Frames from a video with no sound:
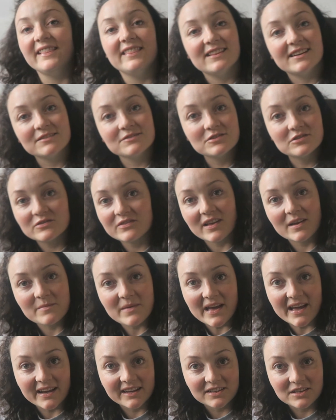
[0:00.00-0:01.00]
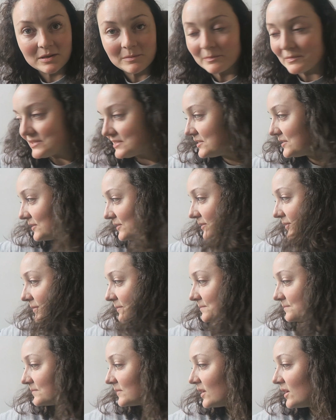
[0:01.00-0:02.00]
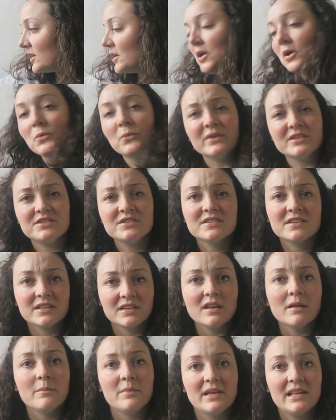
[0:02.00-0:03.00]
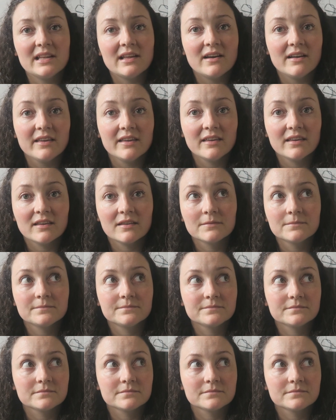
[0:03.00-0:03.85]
Loungefly bag number 2, which is gonna be like